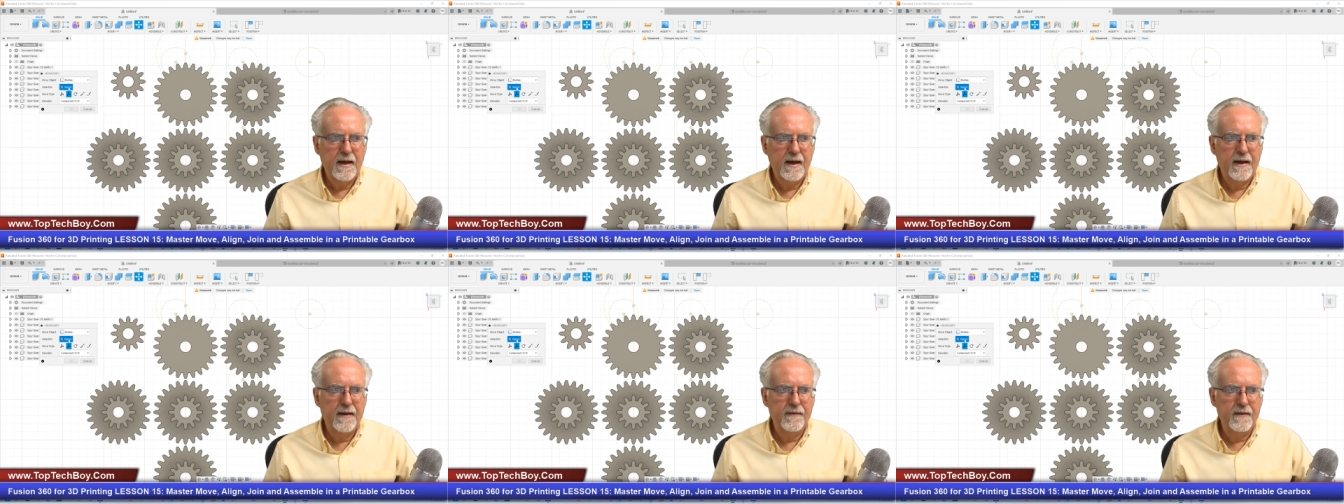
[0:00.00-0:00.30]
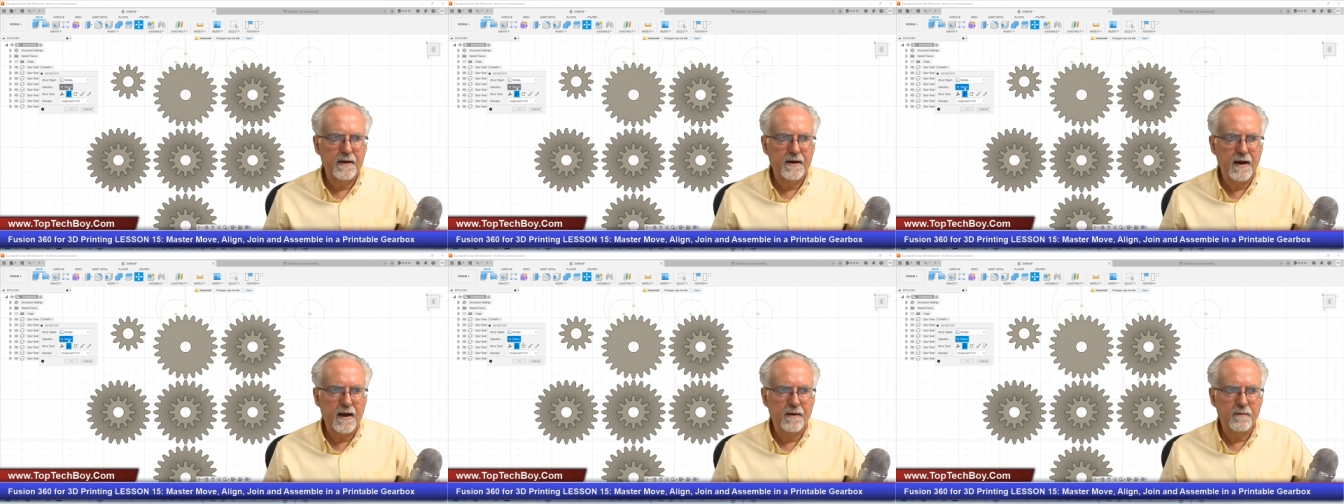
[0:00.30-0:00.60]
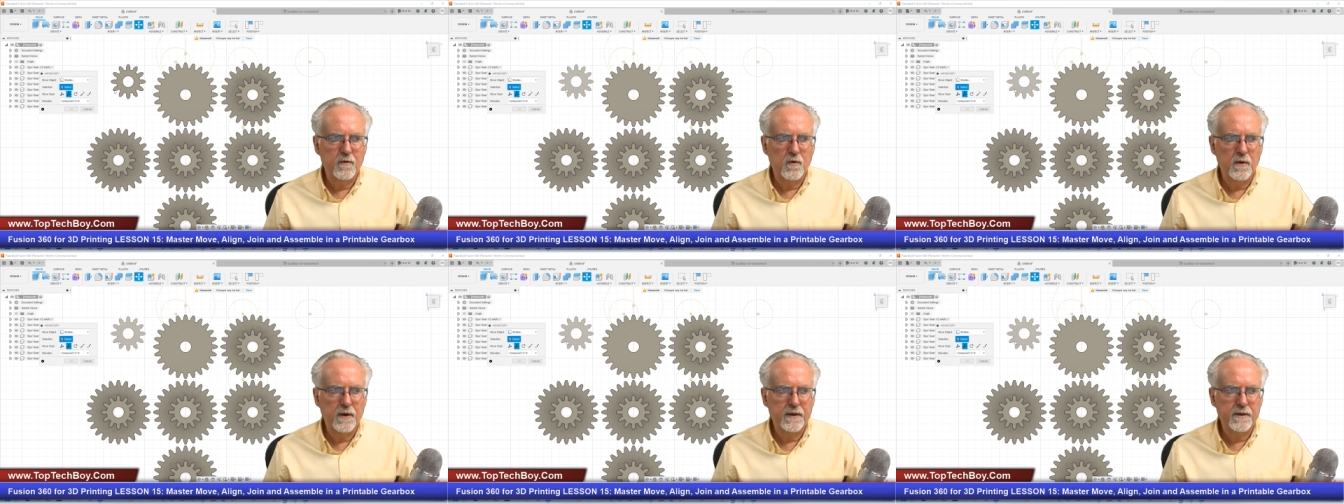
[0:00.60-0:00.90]
and then
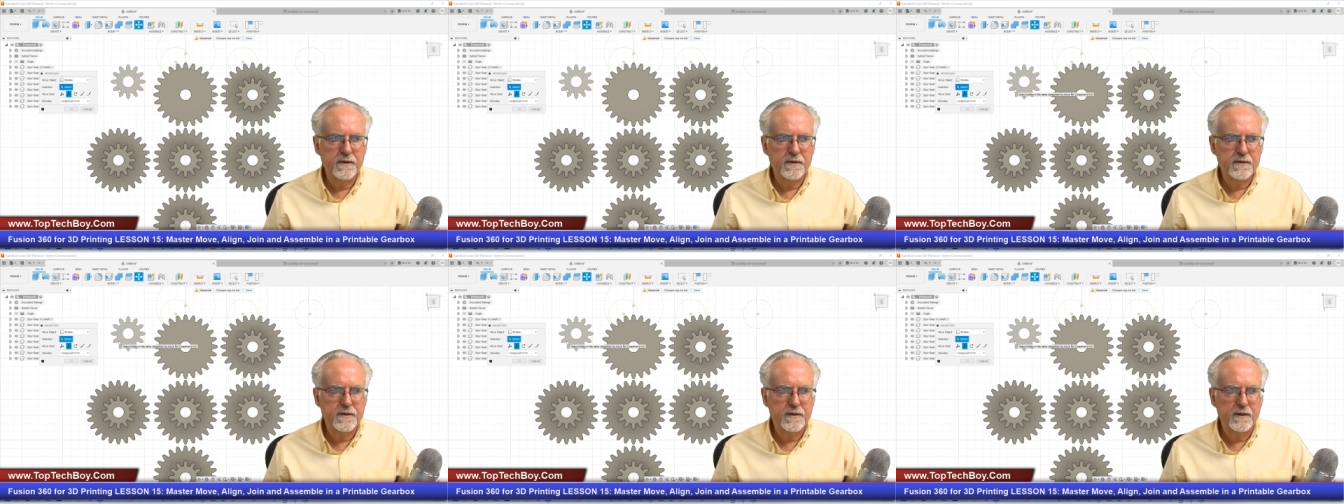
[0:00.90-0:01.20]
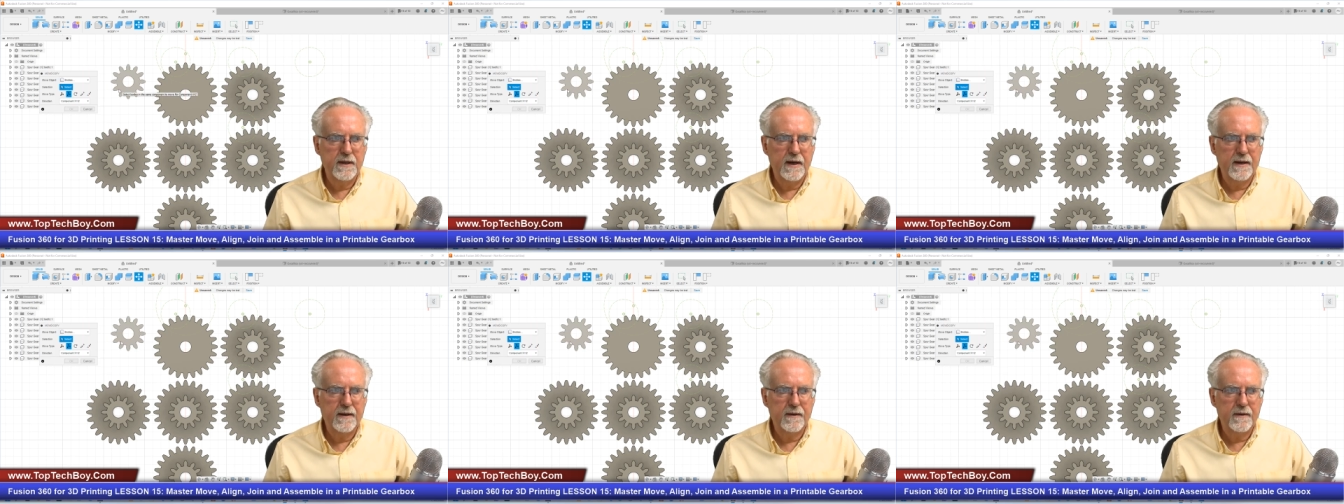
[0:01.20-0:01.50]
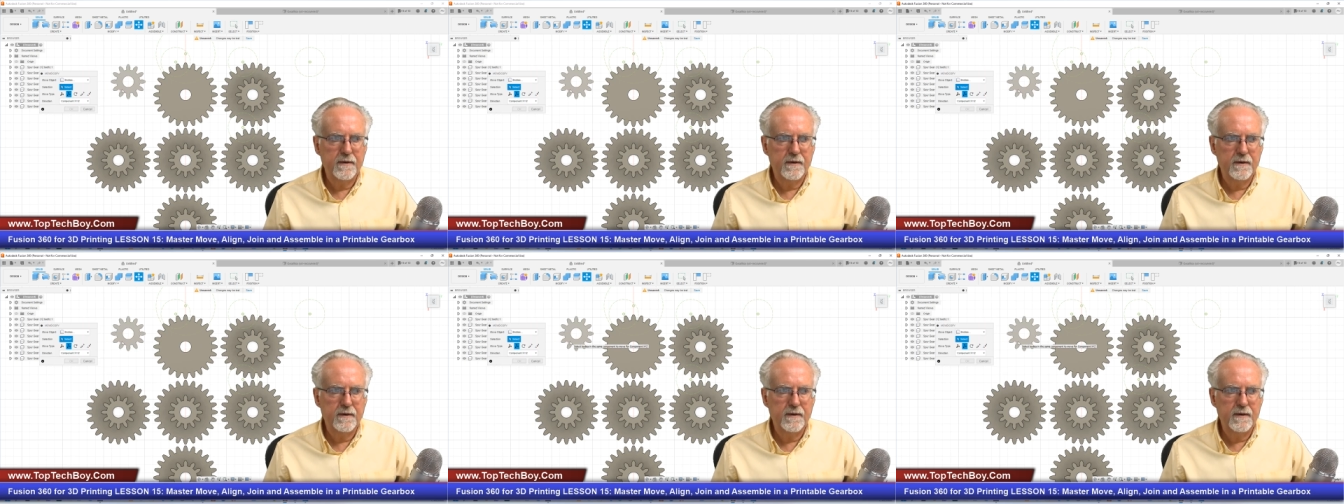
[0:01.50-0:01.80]
I'm going to select
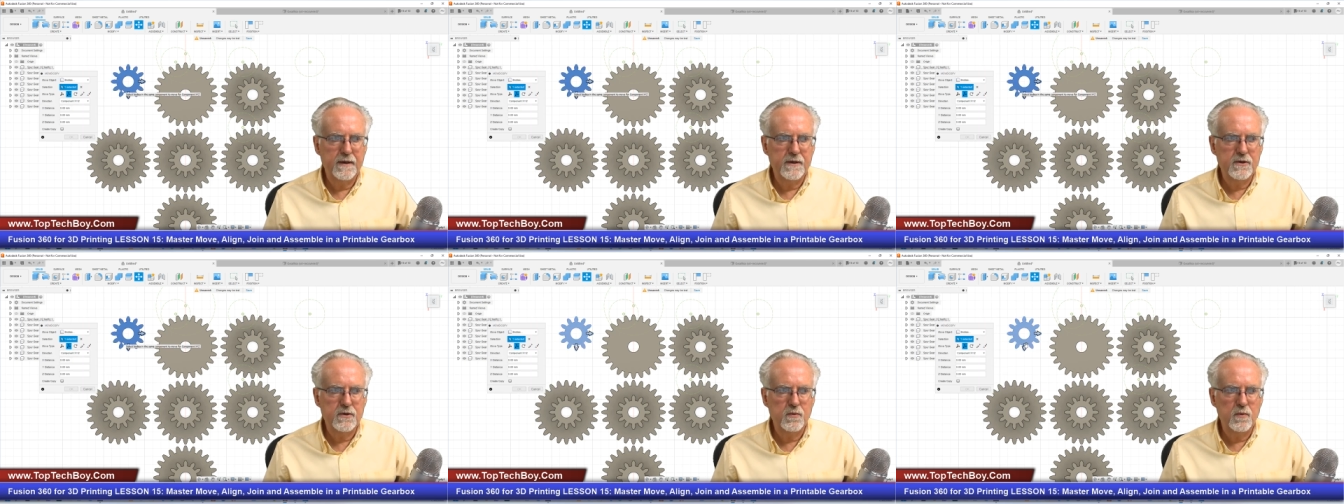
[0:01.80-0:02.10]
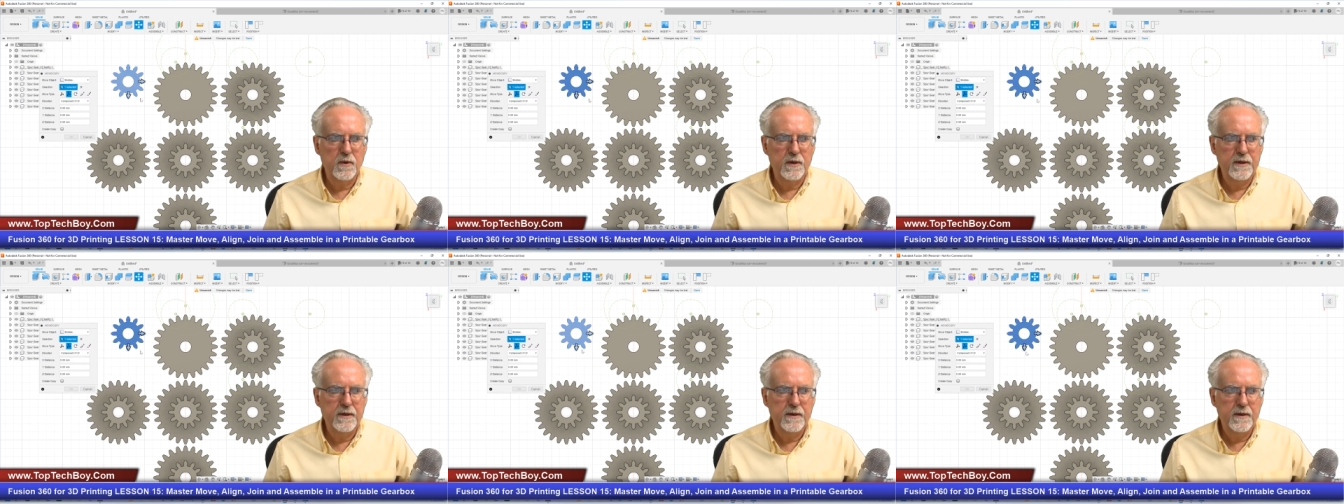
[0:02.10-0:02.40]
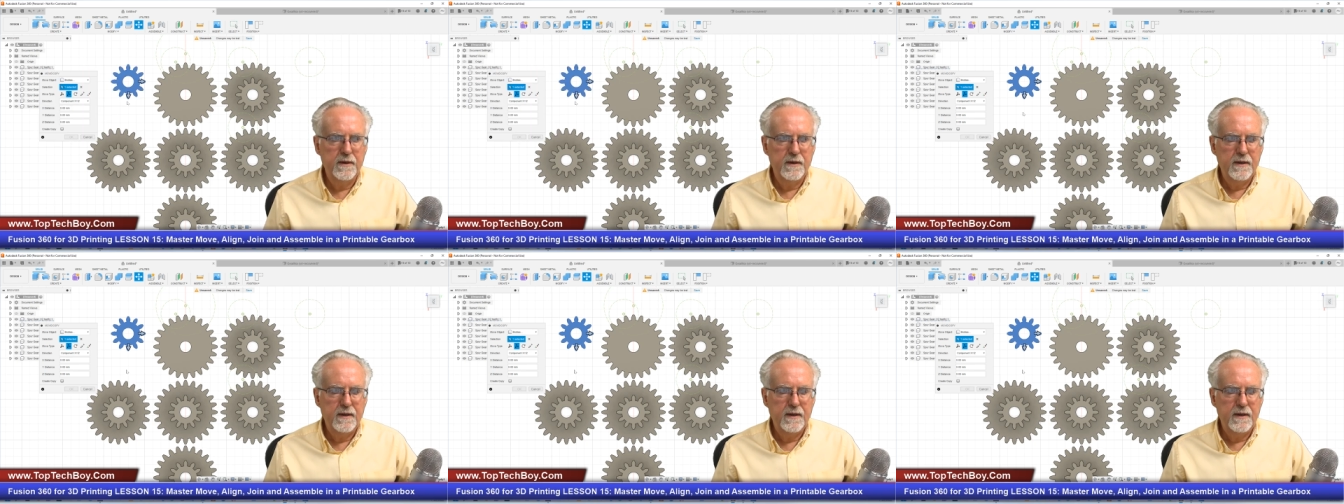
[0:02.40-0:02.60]
this one.